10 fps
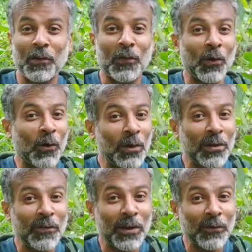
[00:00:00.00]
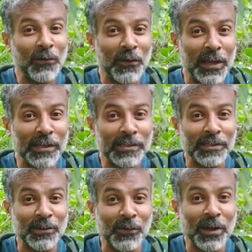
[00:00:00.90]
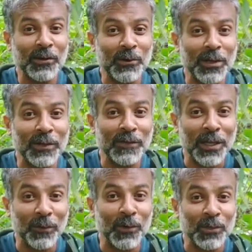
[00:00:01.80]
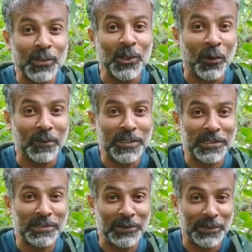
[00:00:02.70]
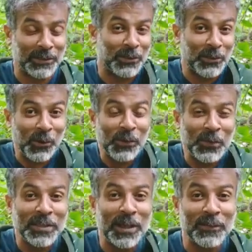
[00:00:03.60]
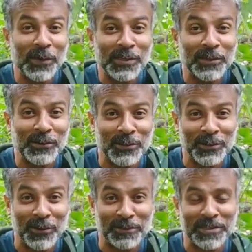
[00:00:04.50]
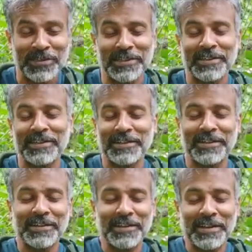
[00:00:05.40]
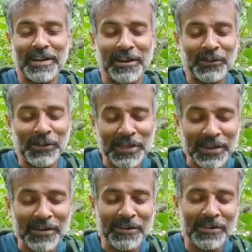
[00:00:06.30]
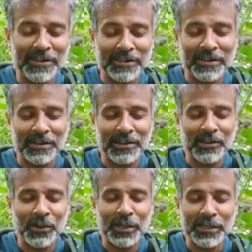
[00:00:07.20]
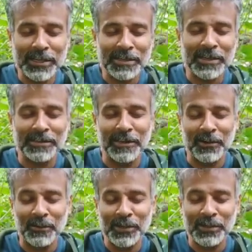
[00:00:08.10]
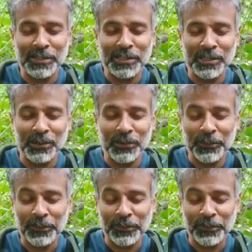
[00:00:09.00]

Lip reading: The only one who fails is the one who gives up, who stops. Okay, so don't be that person who stops. Now the second yoga technique that I want to teach you